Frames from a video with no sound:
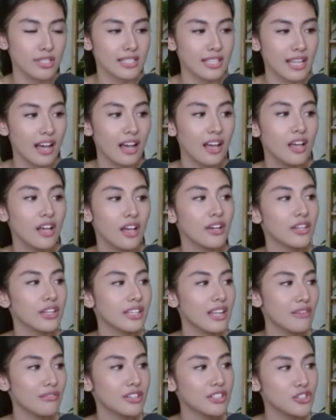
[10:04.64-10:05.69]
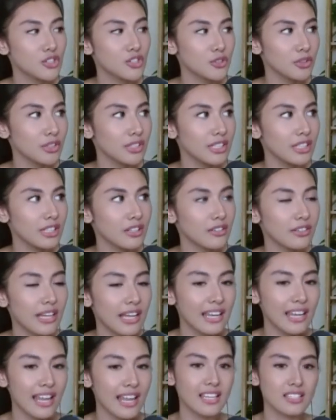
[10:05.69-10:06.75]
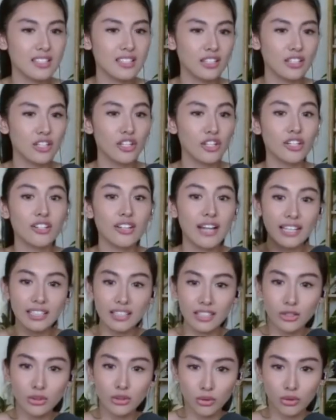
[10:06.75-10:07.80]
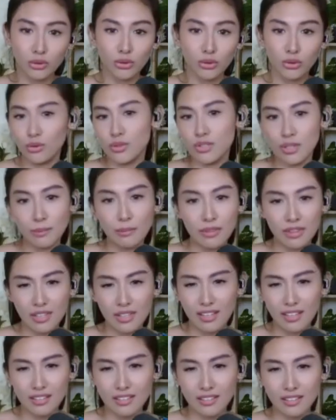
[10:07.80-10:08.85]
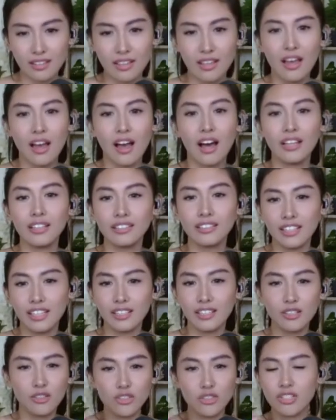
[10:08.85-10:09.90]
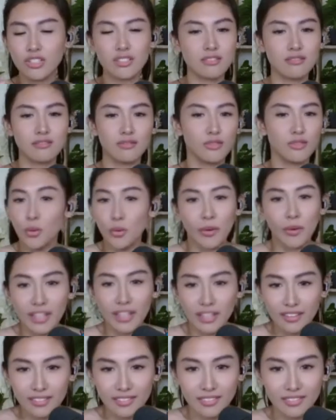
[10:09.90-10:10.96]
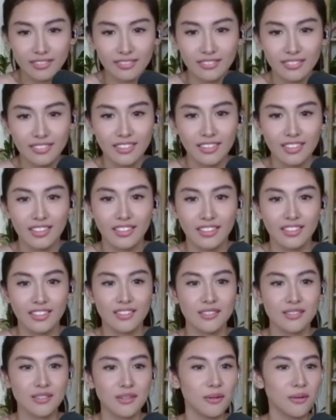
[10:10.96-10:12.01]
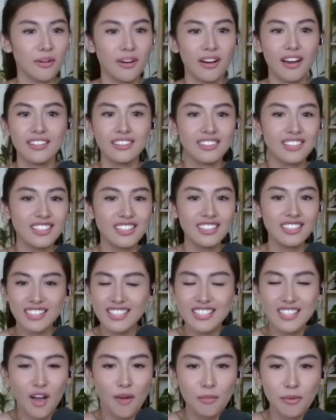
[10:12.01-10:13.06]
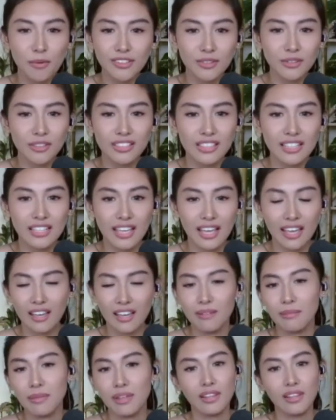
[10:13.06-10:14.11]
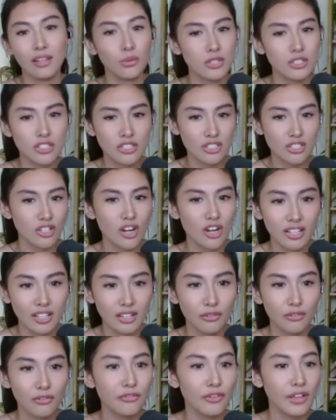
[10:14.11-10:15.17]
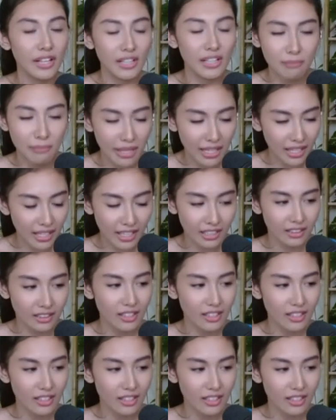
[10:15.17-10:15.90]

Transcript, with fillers: na you never truly realize that you're ready to do something until you just do it. So until this opportunity came and then we just started filming it,